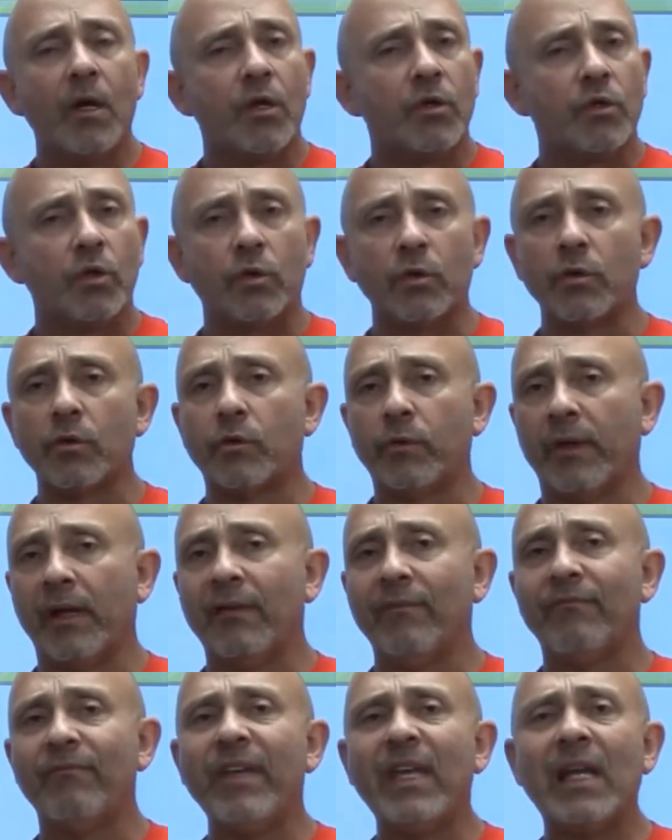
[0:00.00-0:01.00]
So you can
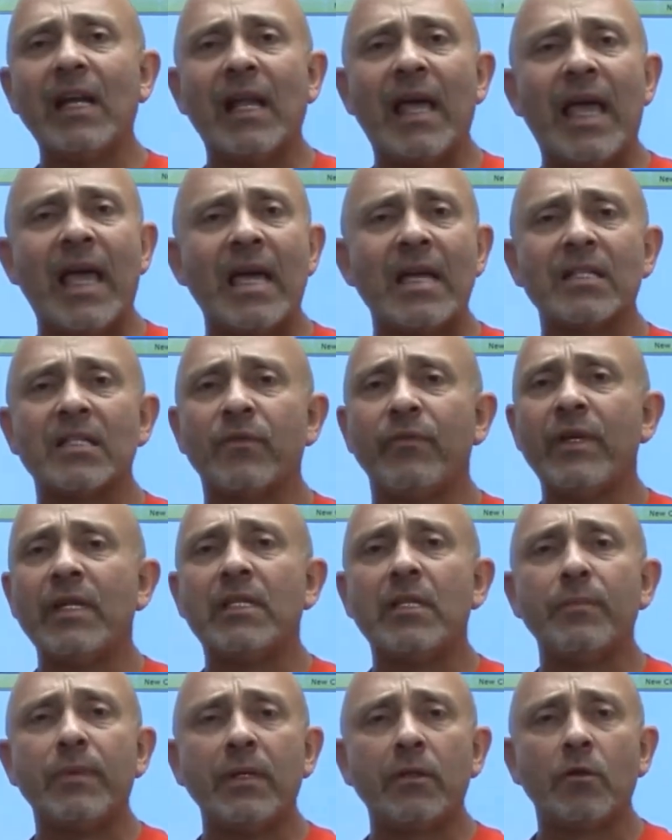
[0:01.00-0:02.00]
create VLANs,
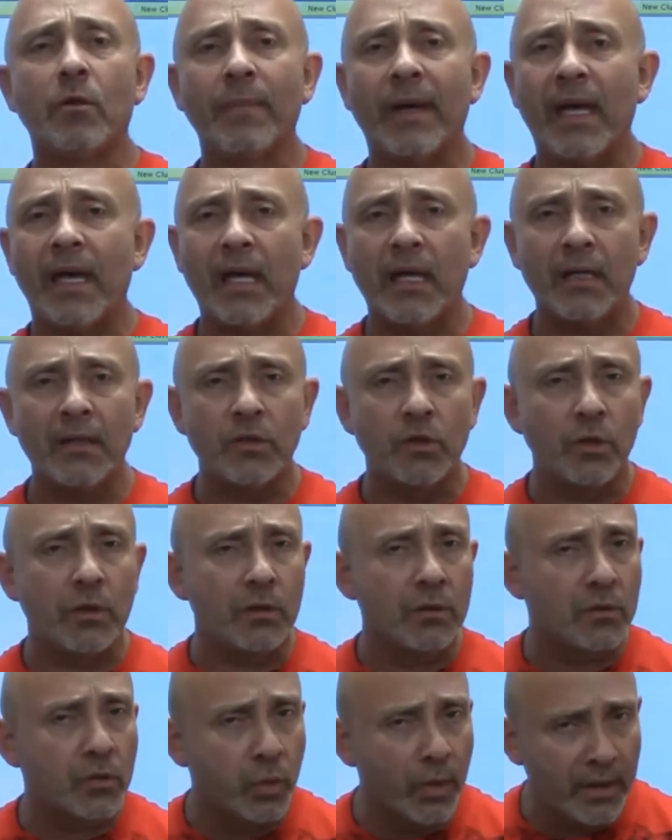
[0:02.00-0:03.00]
VTP domains. You
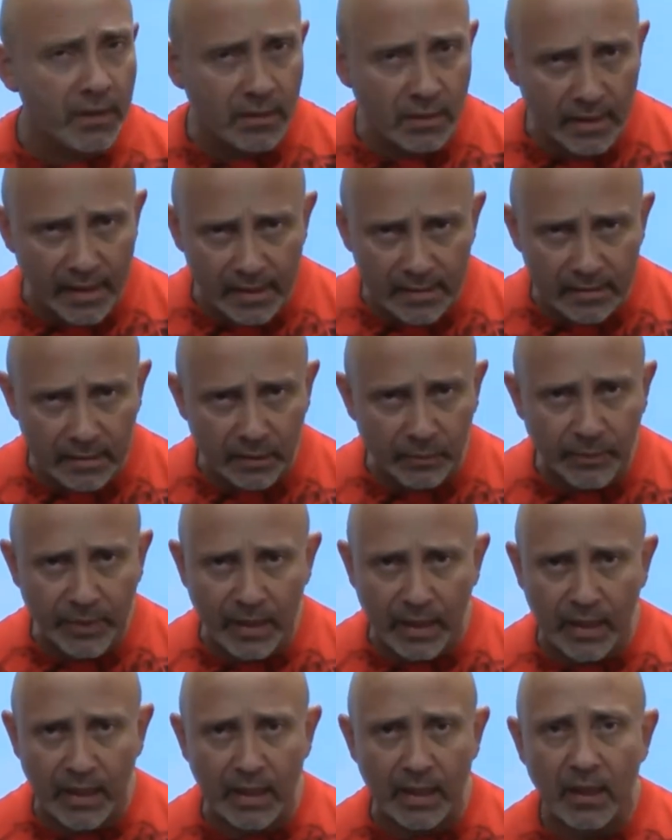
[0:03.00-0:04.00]
can tweak the
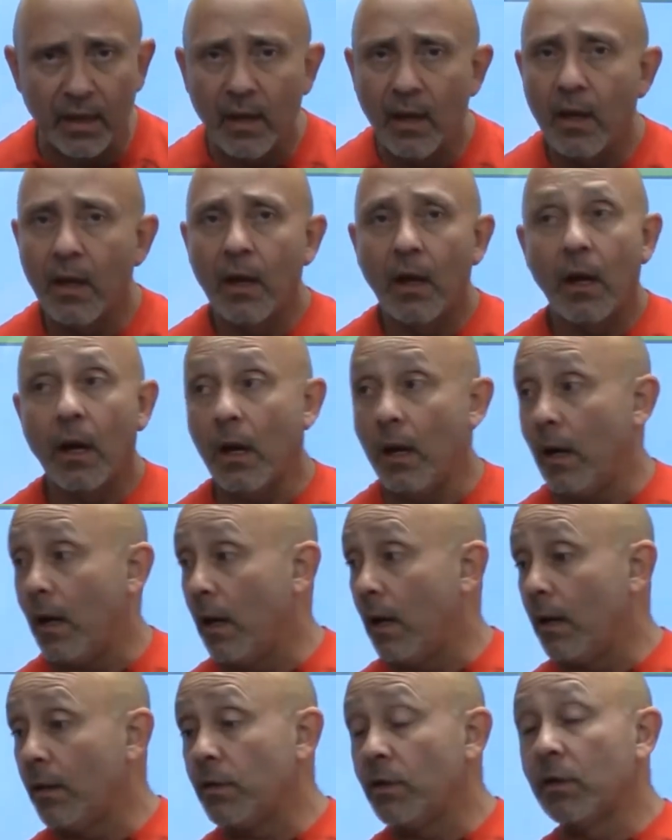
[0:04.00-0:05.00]
STP.
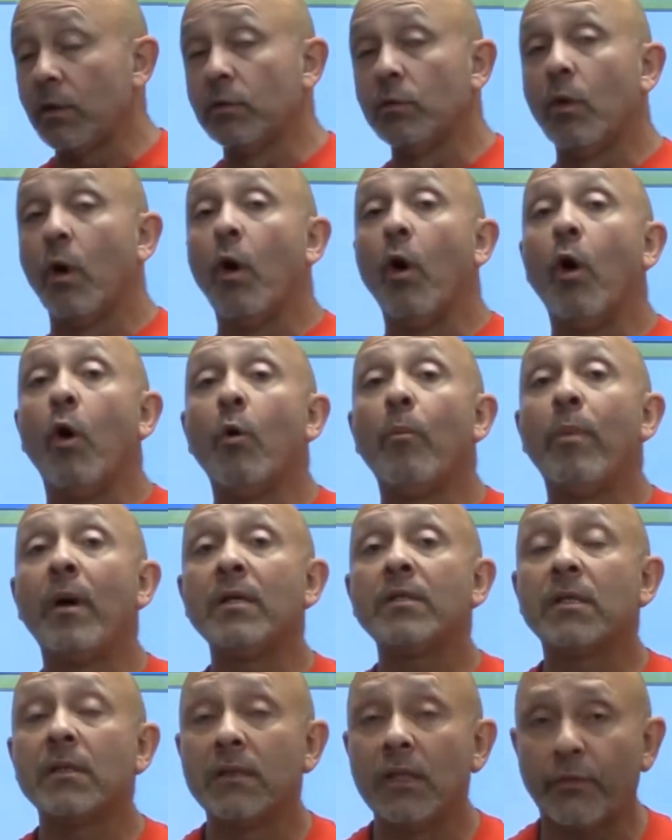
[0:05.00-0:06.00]
You can do a whole
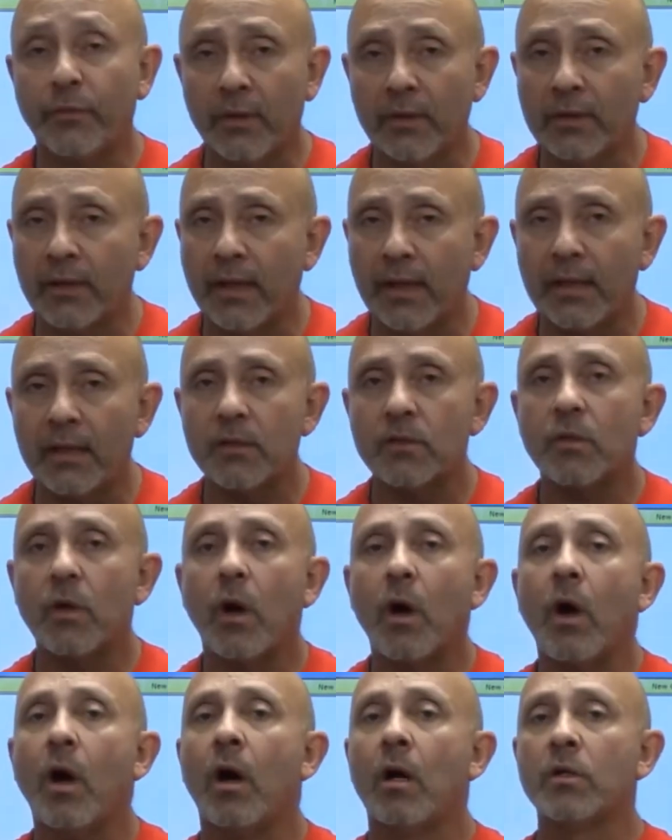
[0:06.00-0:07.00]
bunch of different things
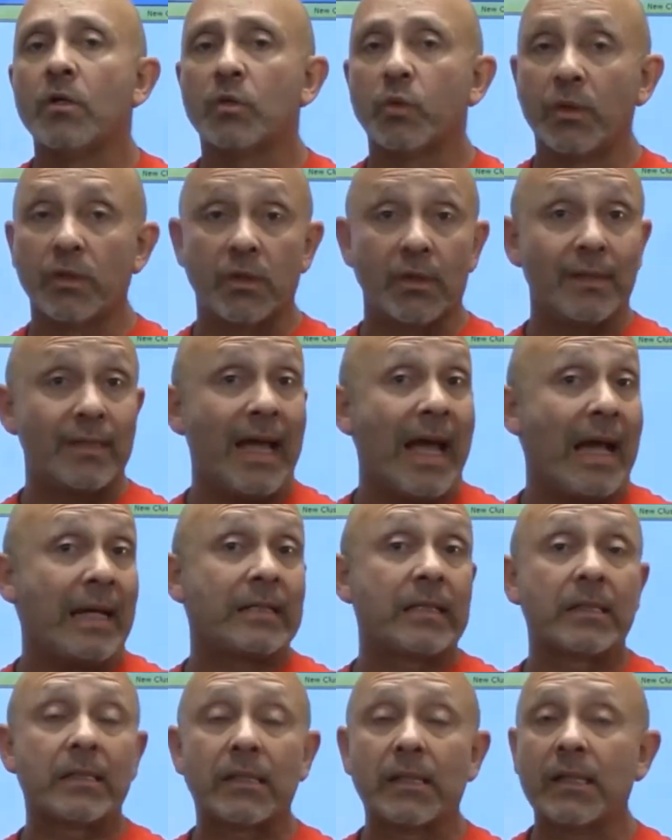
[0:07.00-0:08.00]
on switches.
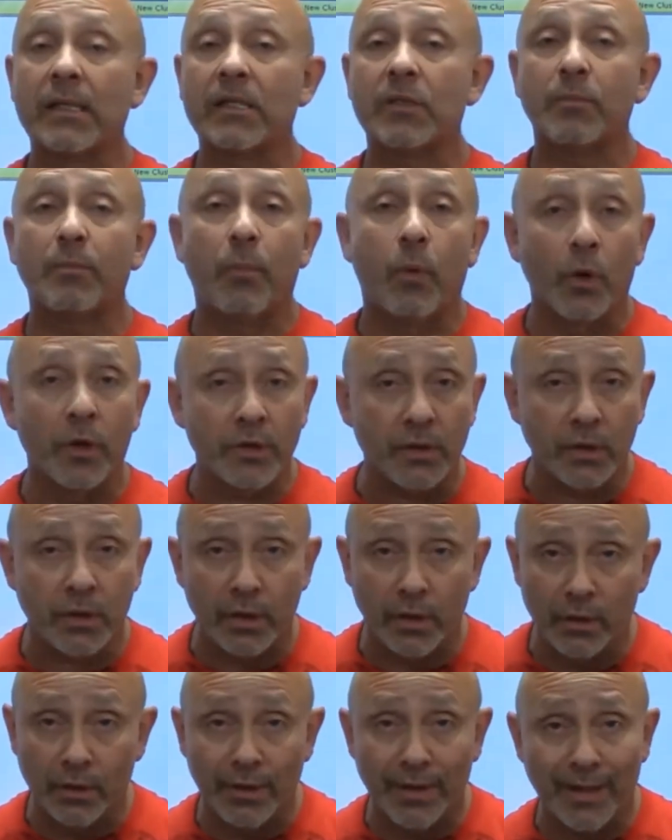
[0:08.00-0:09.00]
Access list, port
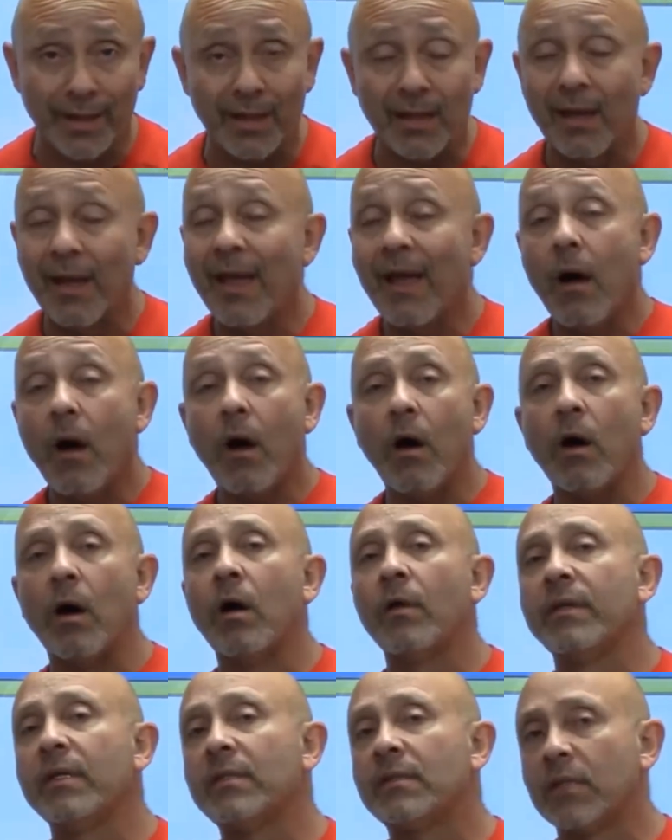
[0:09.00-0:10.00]
security,
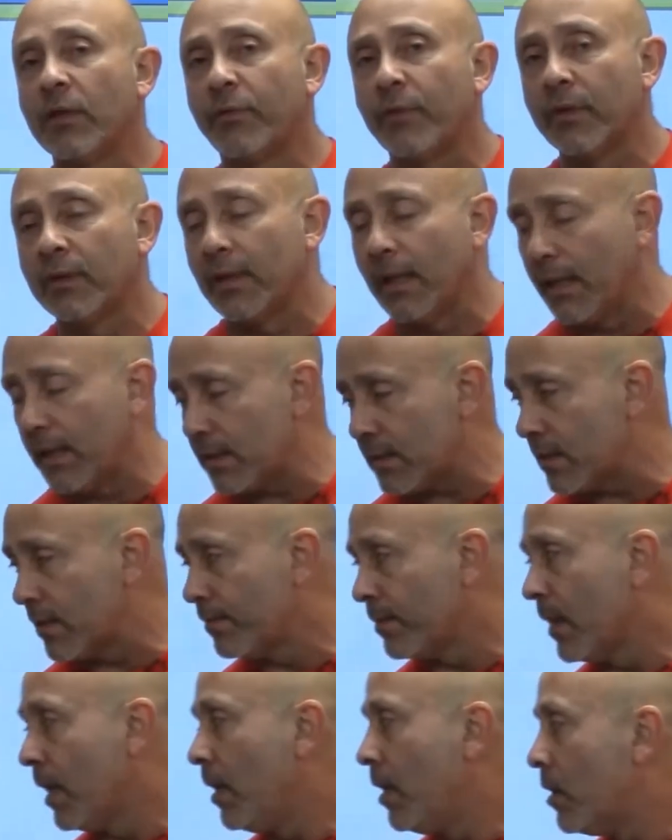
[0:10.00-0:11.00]
all these different things.
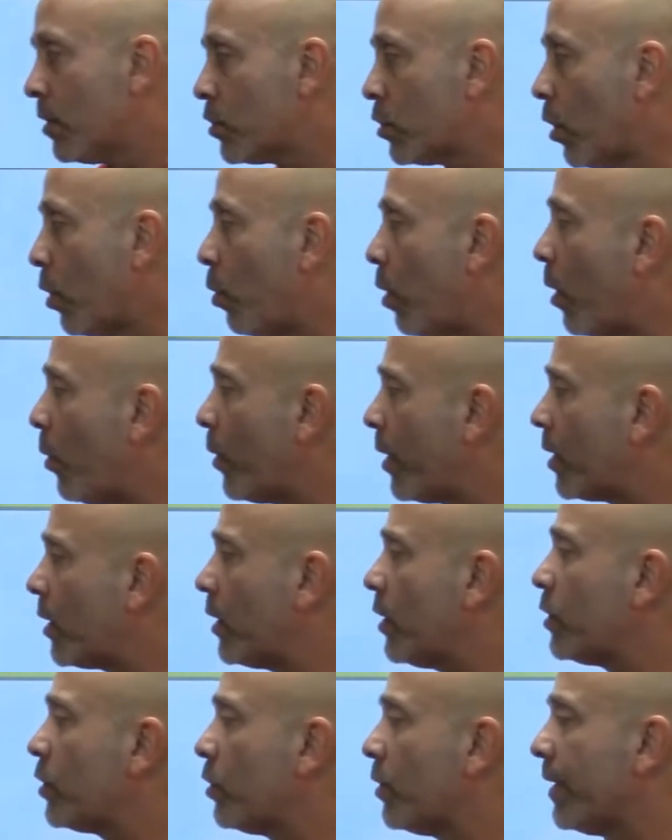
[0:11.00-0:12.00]
So what we're
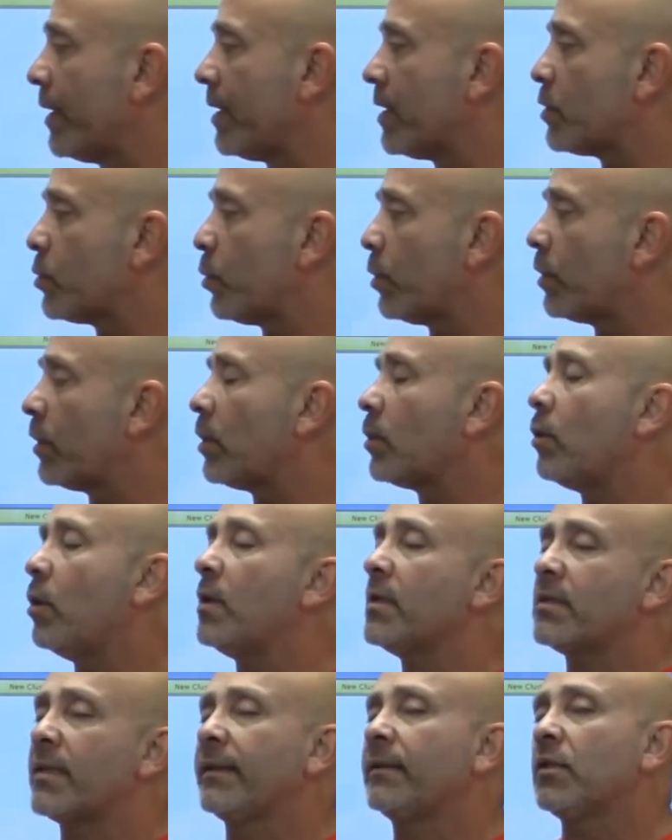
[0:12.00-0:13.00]
going to do is we're going to go
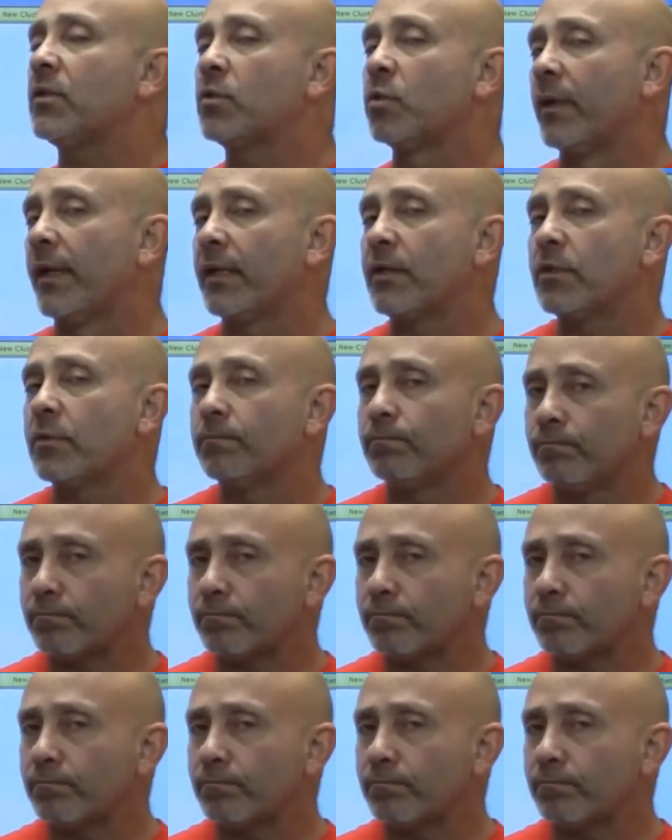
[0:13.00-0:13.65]
inside the switch.